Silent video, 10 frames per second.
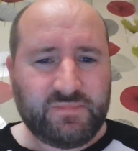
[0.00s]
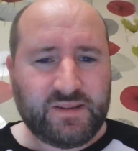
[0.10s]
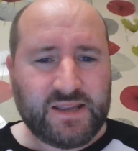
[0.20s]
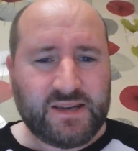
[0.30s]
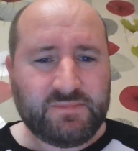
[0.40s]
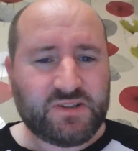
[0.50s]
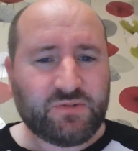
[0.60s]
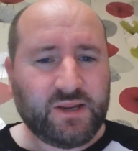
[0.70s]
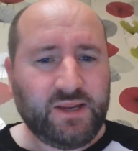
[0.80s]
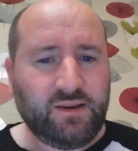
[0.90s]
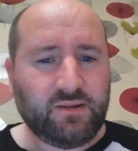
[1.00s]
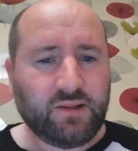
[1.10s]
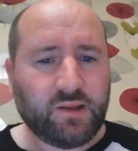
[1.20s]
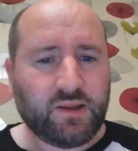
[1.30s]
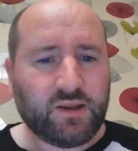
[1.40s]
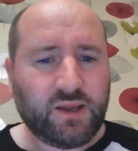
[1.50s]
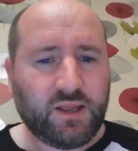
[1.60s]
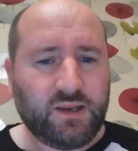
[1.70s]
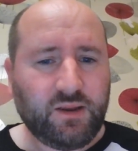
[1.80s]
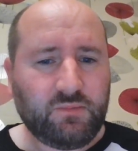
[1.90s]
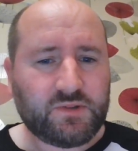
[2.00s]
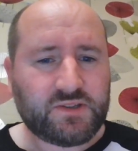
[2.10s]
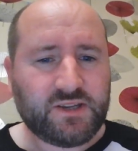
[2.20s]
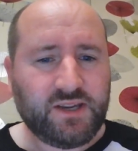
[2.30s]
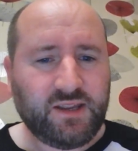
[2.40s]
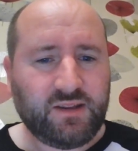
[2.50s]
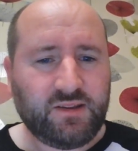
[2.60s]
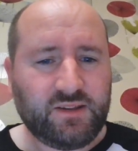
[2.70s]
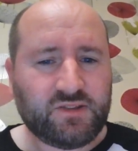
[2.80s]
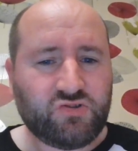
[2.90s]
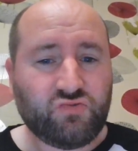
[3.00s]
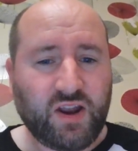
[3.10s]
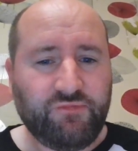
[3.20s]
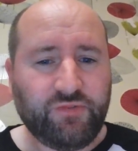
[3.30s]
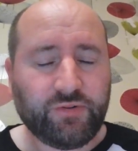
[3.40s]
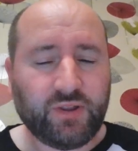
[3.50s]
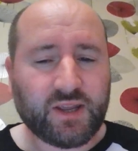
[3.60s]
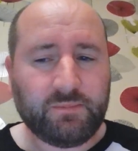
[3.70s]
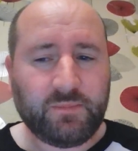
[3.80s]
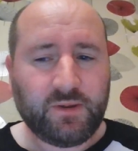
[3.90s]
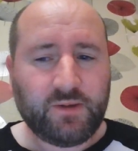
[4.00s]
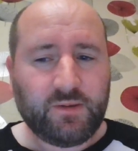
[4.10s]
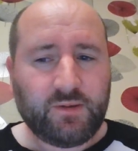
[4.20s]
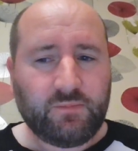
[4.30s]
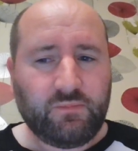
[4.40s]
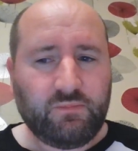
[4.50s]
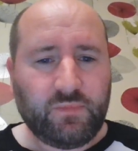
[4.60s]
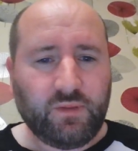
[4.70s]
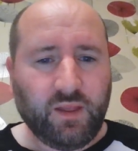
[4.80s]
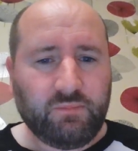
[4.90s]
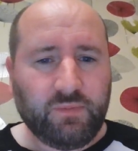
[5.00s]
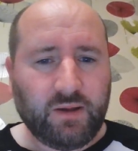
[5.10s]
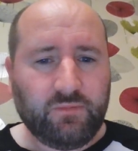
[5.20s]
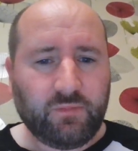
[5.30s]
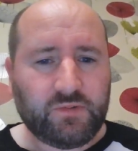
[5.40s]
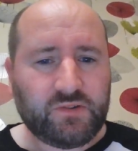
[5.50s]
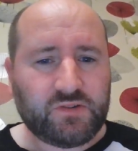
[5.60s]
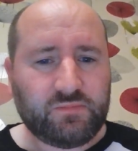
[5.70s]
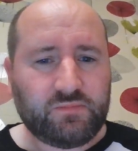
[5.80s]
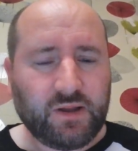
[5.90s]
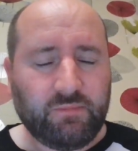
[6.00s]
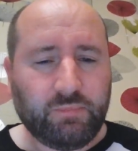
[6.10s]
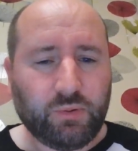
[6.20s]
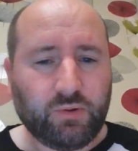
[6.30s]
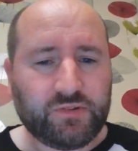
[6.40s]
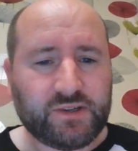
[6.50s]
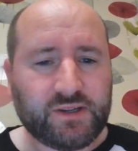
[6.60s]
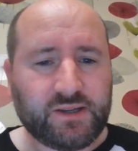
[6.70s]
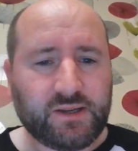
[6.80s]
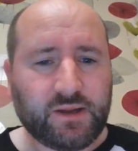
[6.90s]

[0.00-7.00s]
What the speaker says: in between. Like, I don't see it as dreadful. Like, I've obviously just haven't bought it,